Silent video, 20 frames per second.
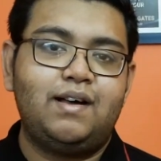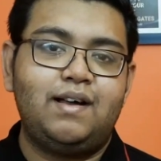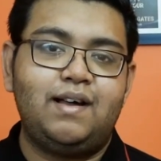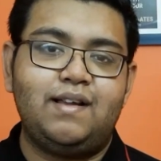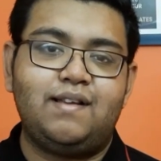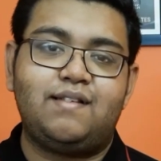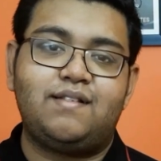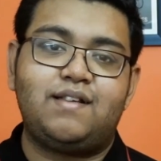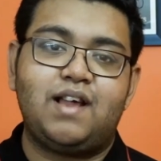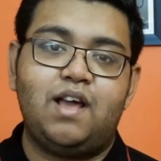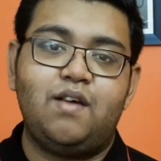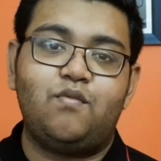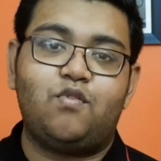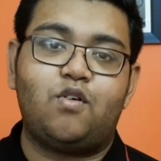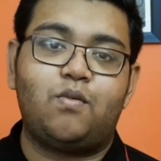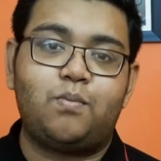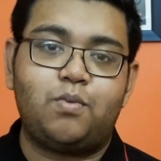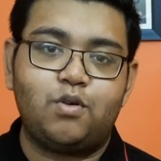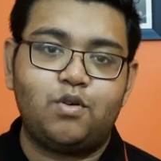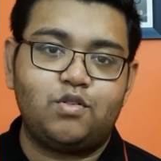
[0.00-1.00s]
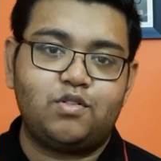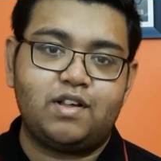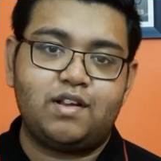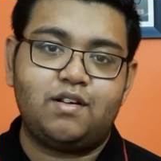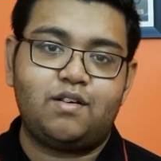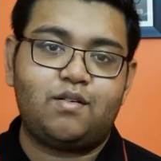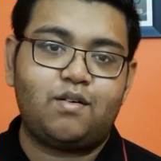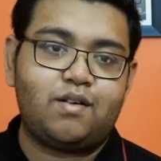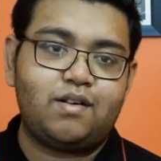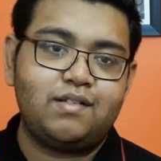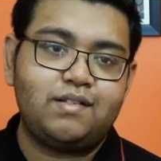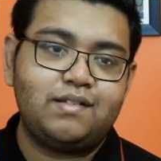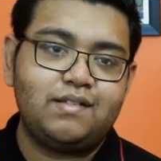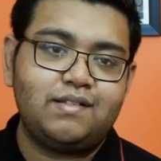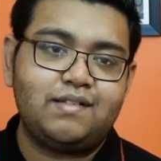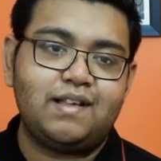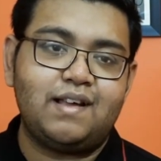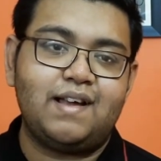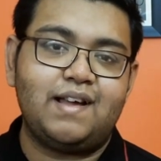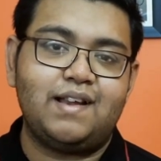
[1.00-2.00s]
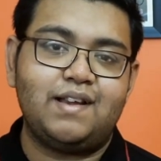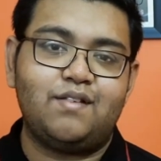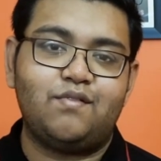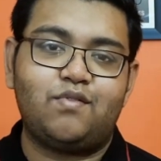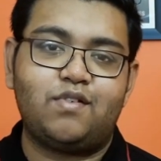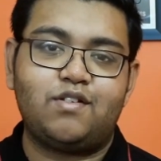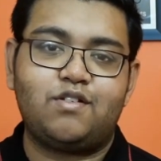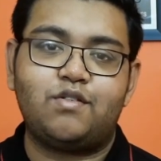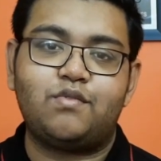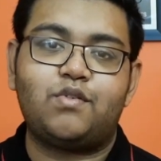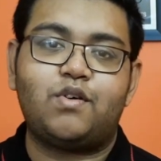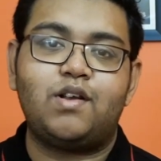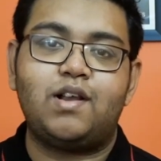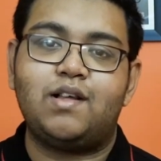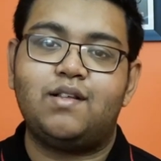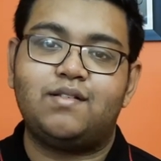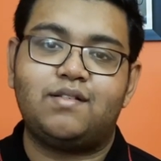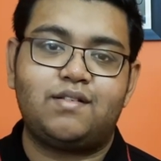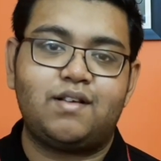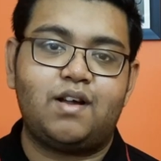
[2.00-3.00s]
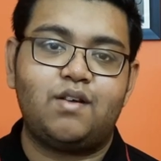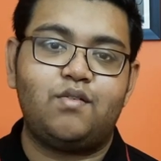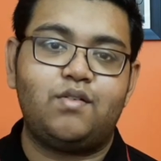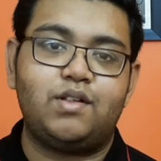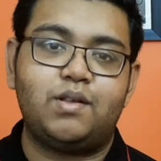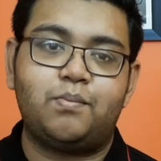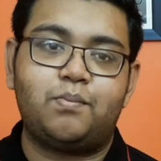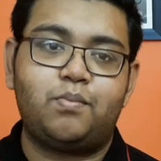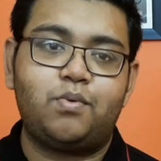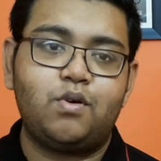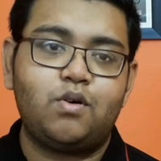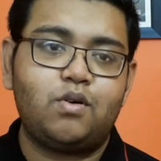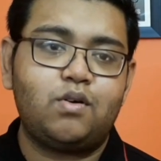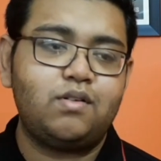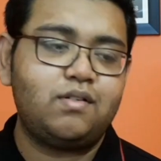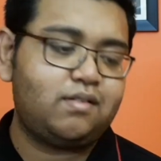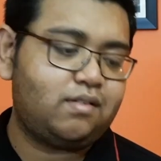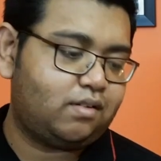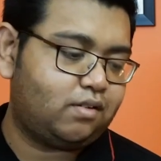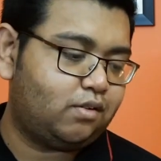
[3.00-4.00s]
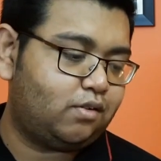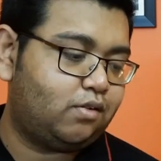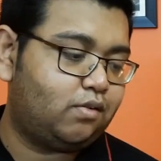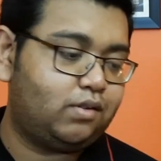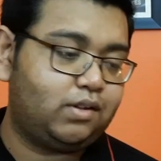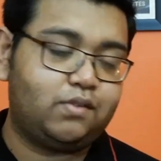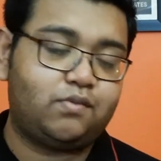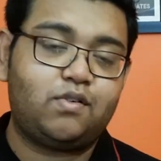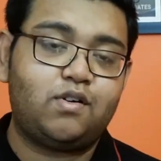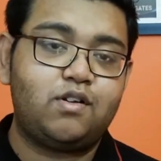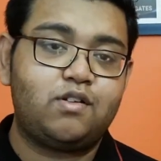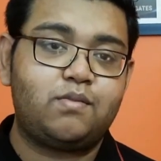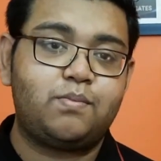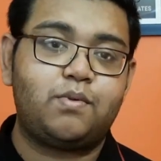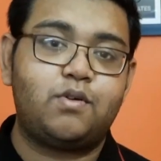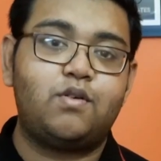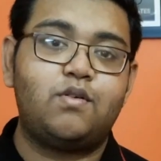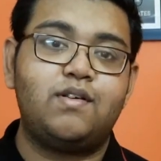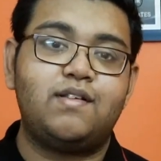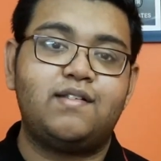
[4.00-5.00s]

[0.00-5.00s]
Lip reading: it's time for pros and cons, and first of all I'll start with the pros. So the first pro